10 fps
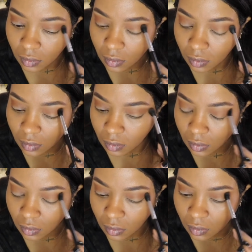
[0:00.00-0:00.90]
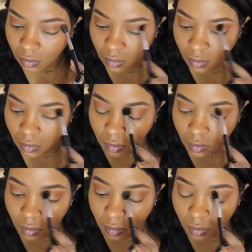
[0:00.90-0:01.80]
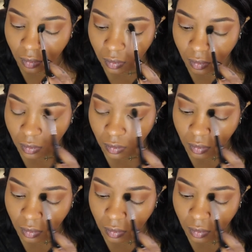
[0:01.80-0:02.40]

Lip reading: Bobbi Brown brown that I used in my crease.